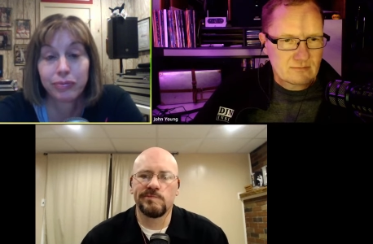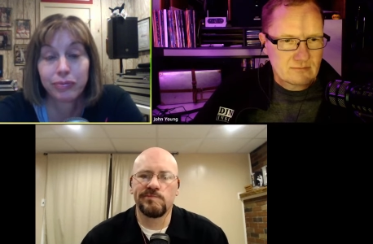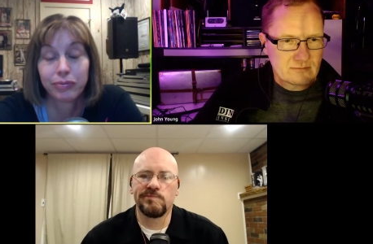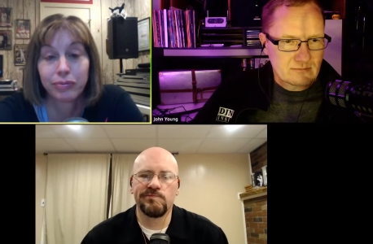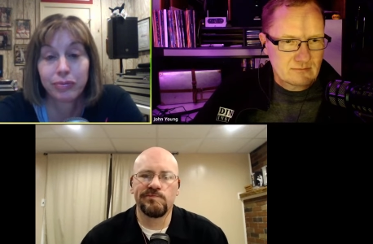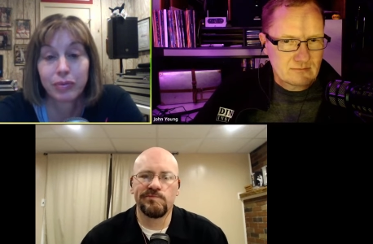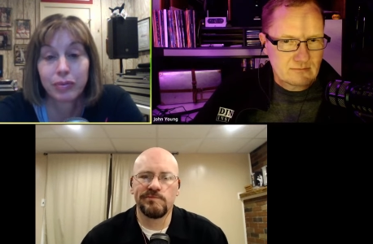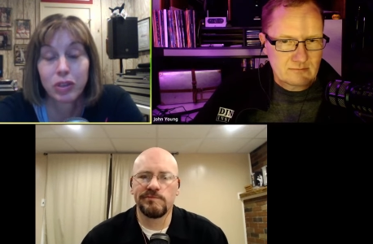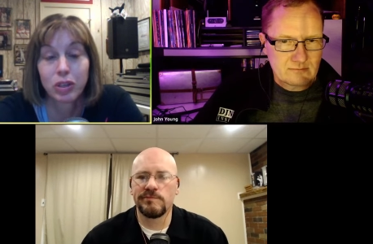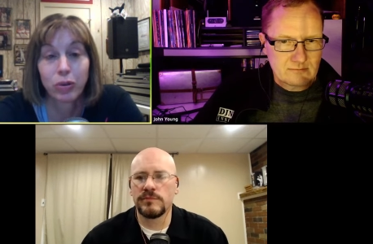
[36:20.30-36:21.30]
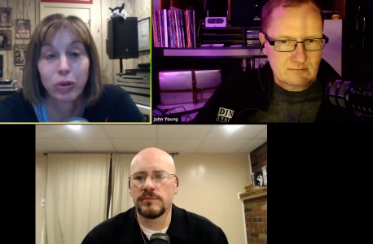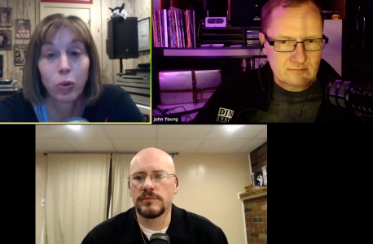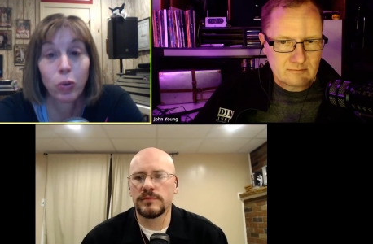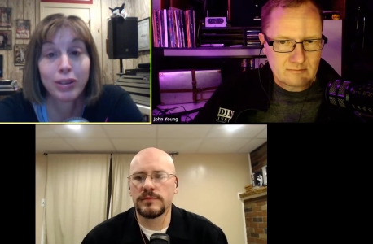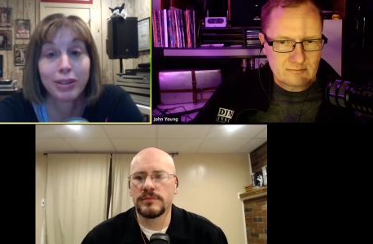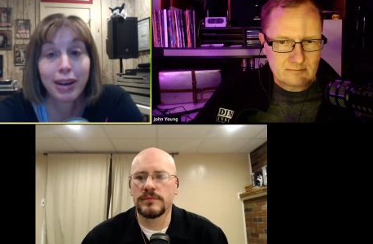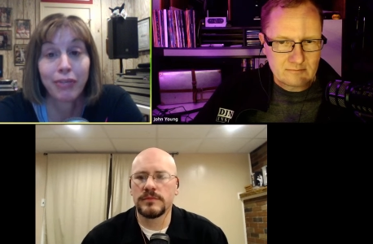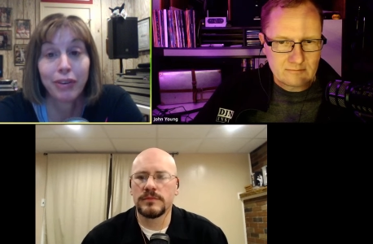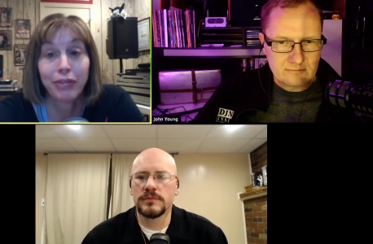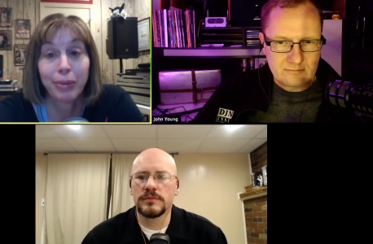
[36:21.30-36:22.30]
Speaker 1: Hmm. So no Woodstock
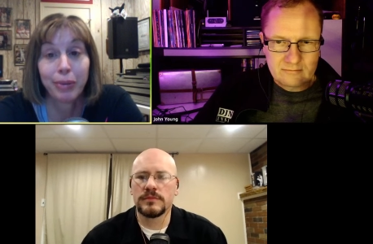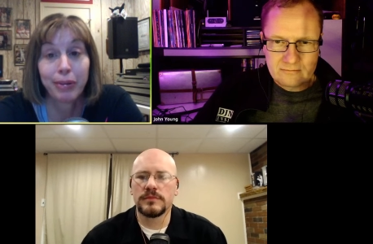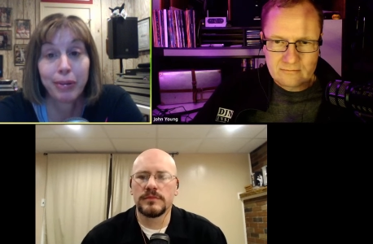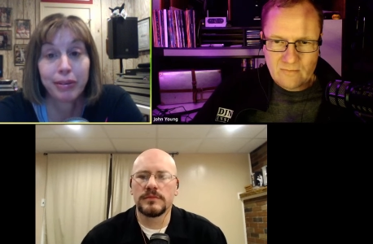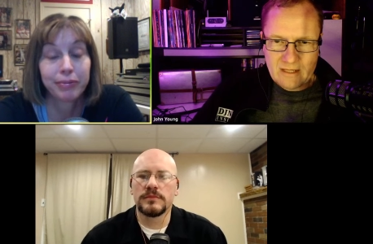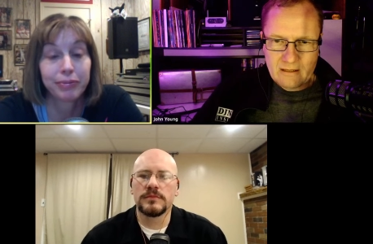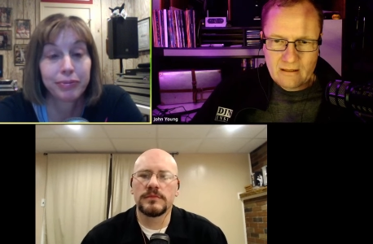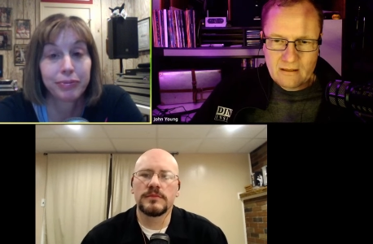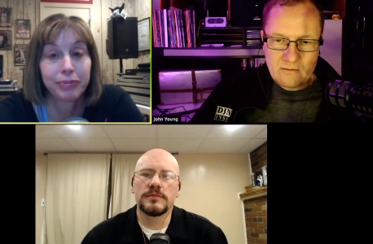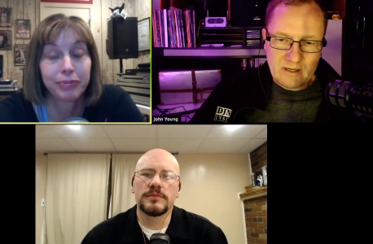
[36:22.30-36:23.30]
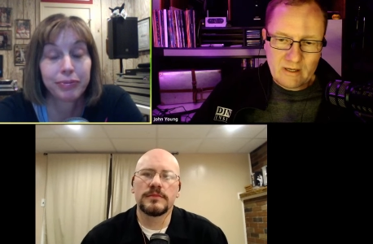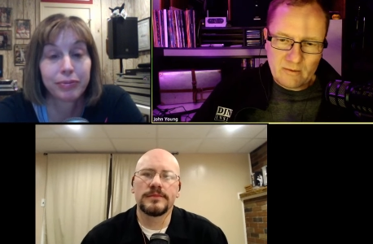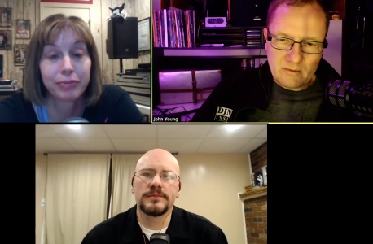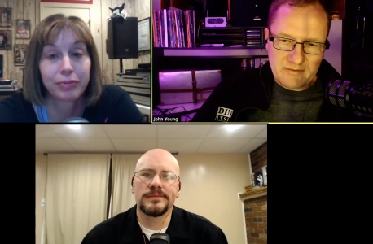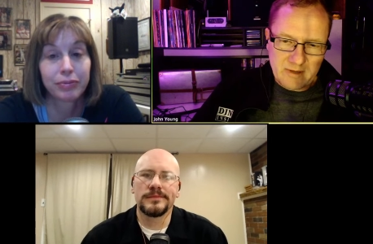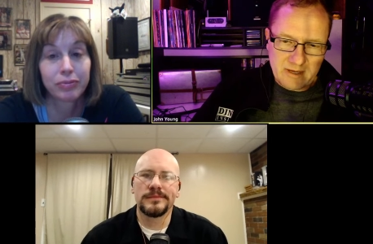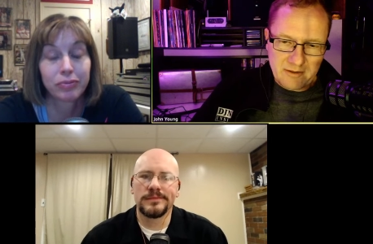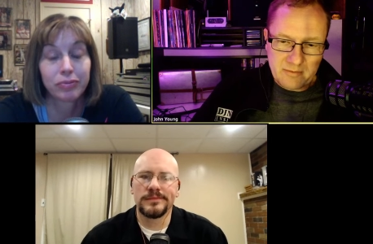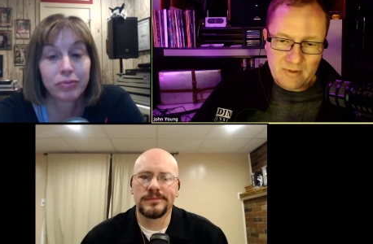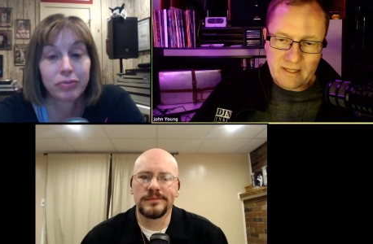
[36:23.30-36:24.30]
fifty people.
Speaker 2: Well, we'll have to make other
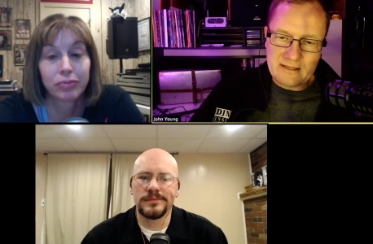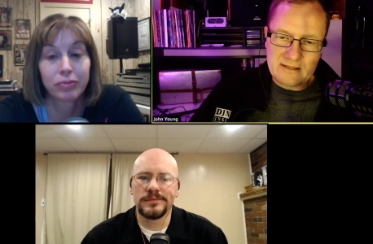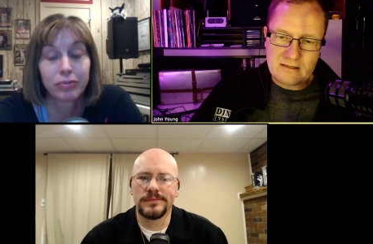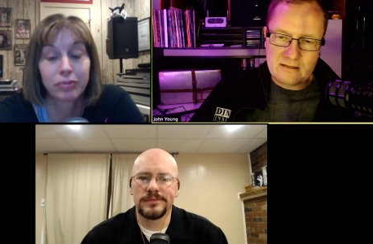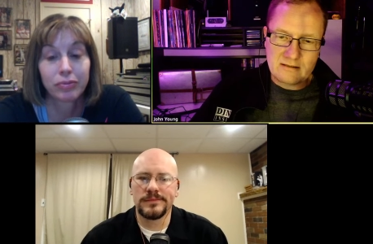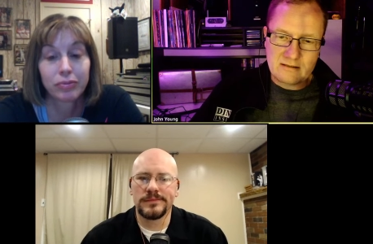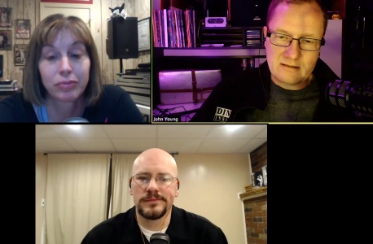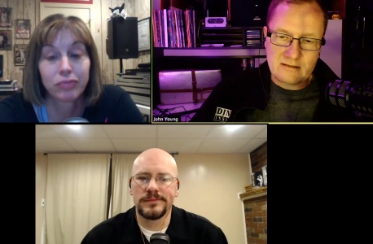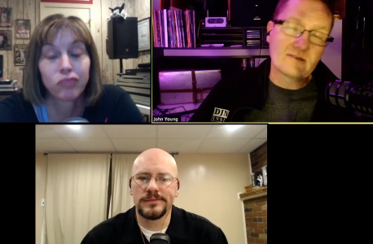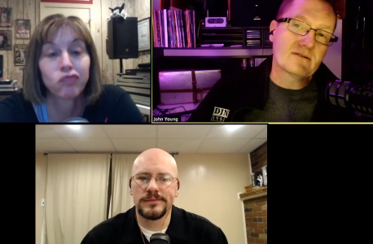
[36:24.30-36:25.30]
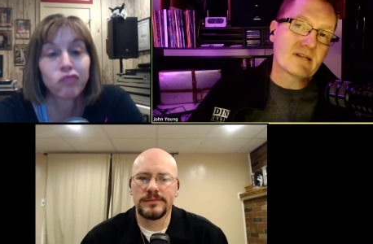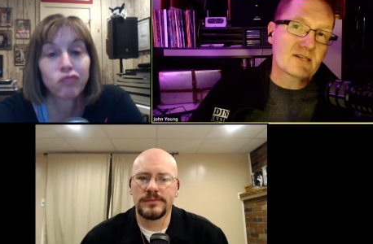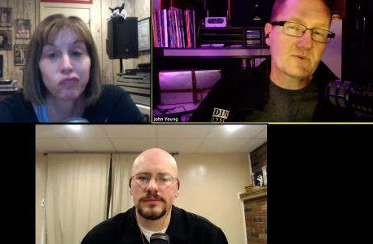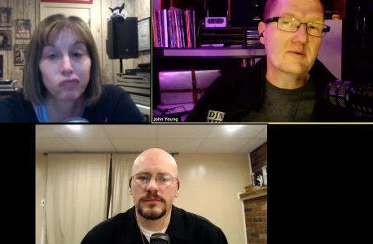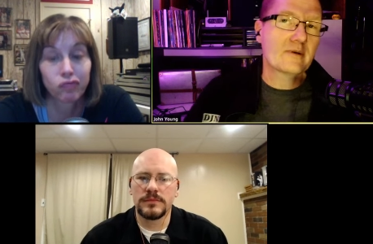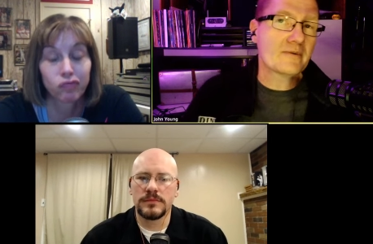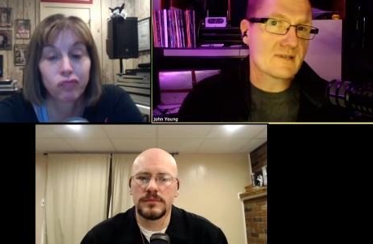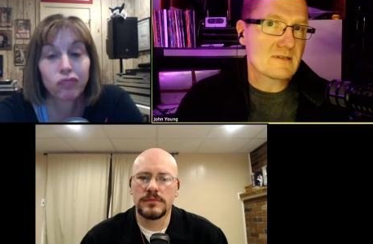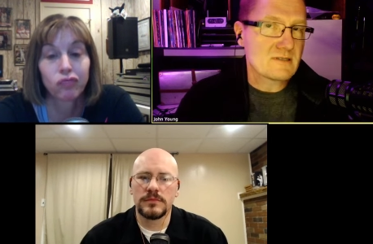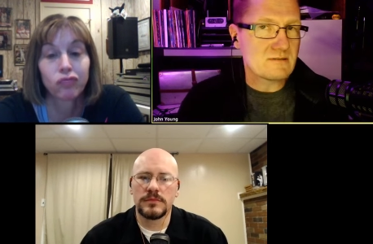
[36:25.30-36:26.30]
plans. So next week we will
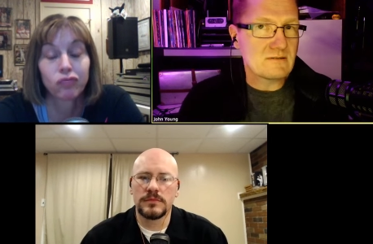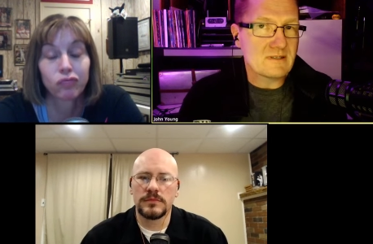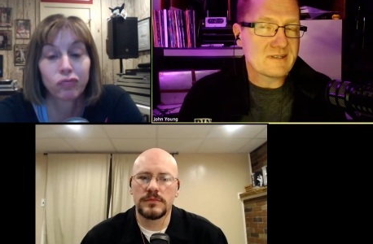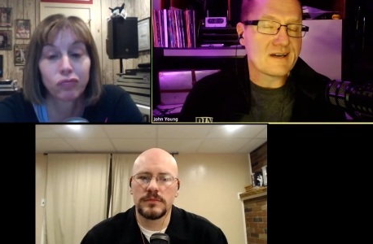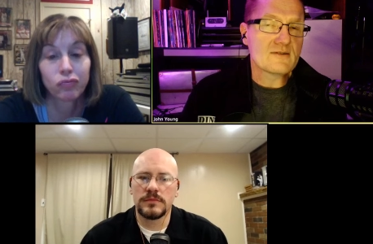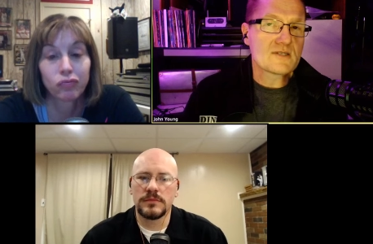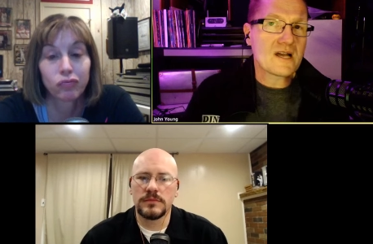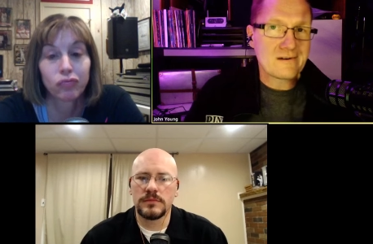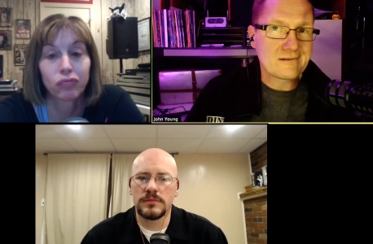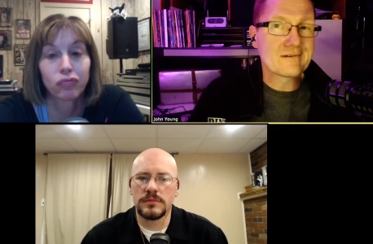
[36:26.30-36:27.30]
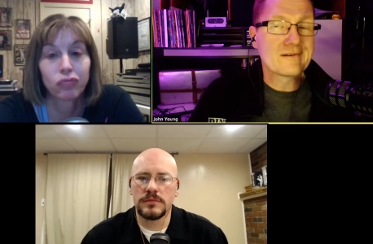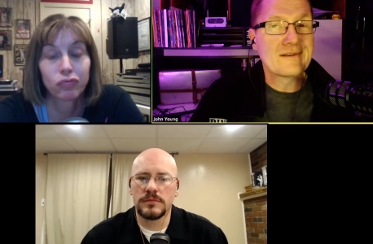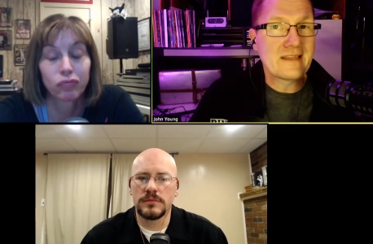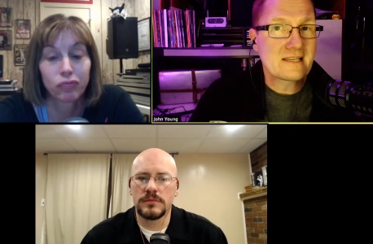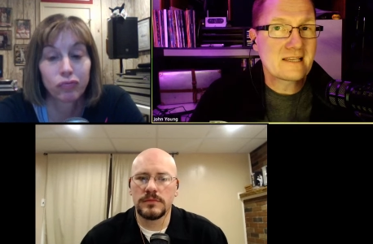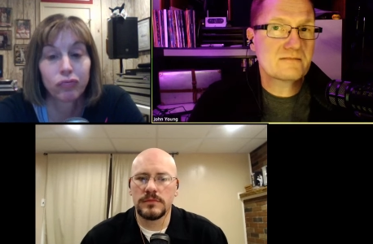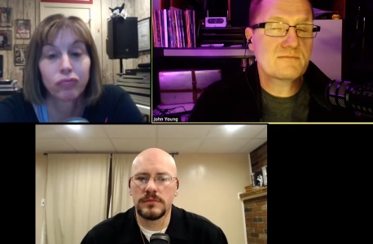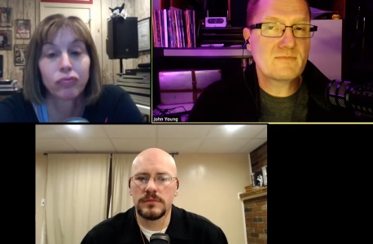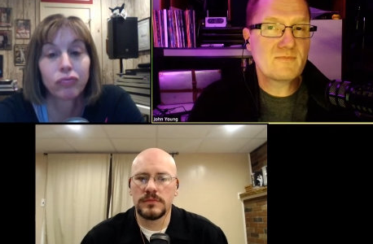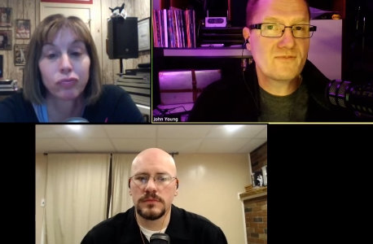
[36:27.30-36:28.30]
start to announce our next
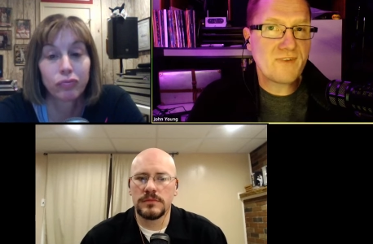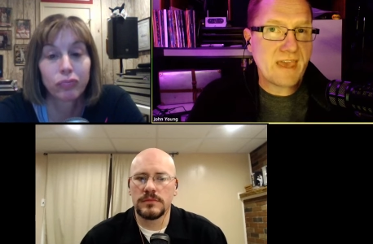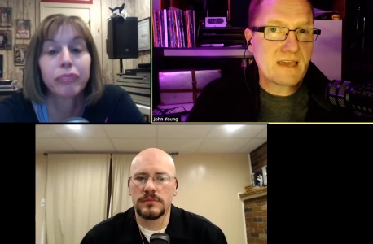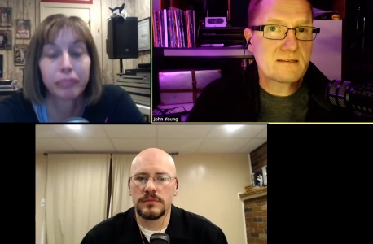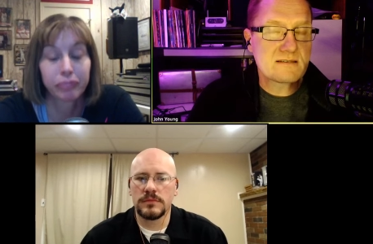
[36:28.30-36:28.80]
phase